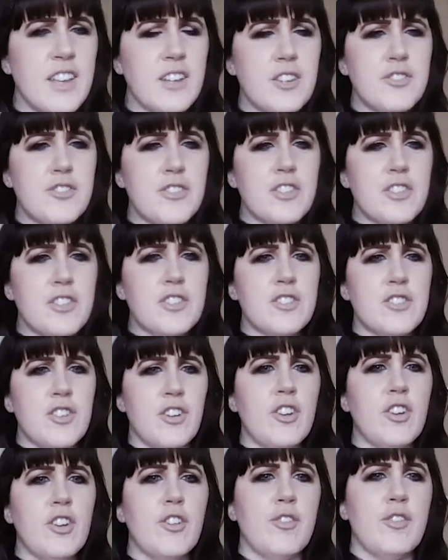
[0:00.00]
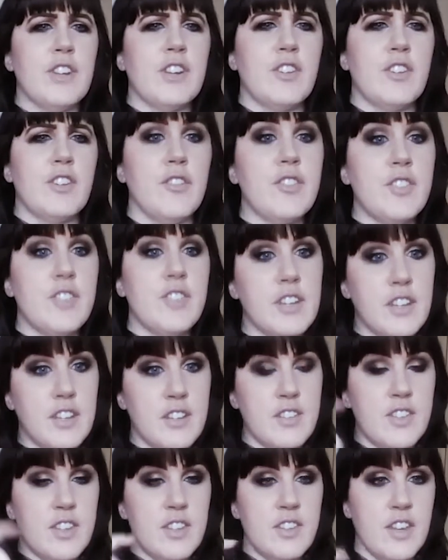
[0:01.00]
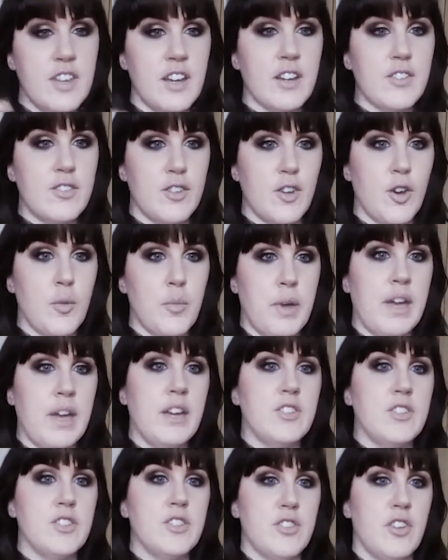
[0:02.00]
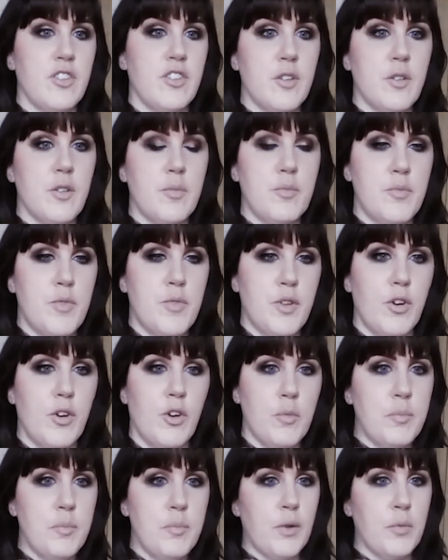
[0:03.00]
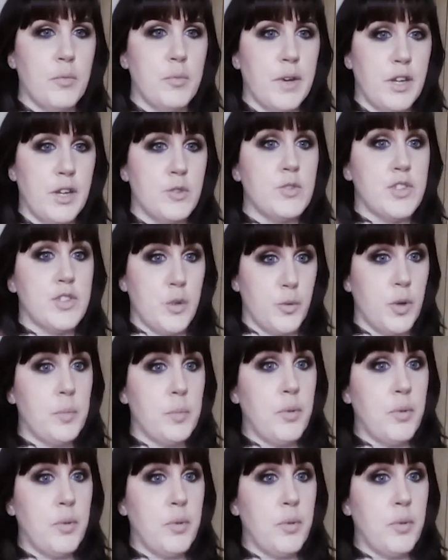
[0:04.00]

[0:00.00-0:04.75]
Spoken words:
illustrations are lovely because obviously you can see the excerpt pages on the Unbound page, which I will